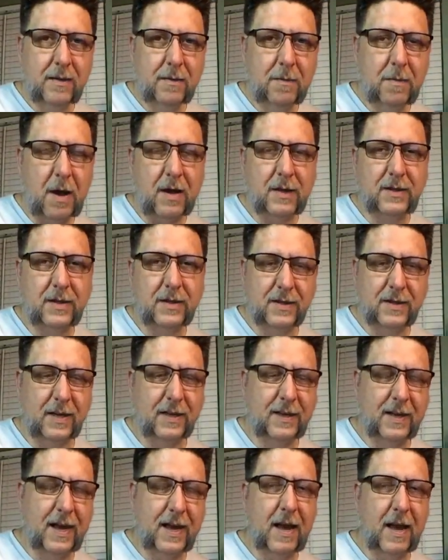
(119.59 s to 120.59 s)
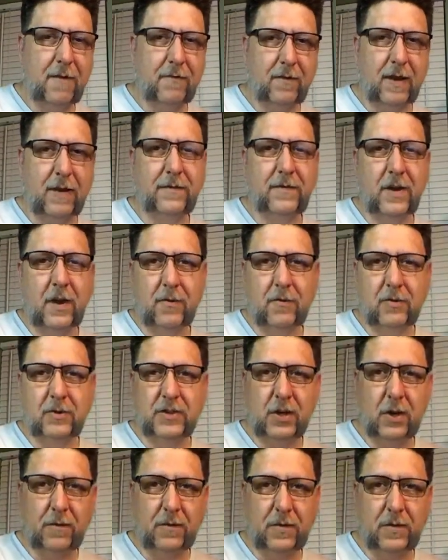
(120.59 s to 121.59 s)
boxes like they have leftovers.
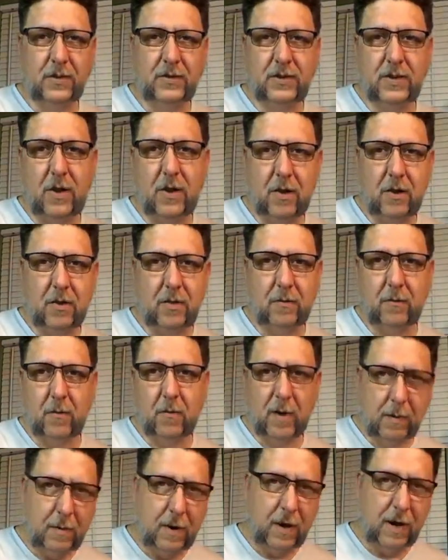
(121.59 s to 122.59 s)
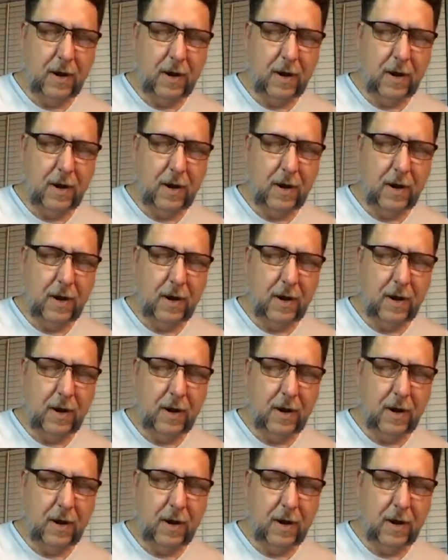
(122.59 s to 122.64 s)
So if you saw one of my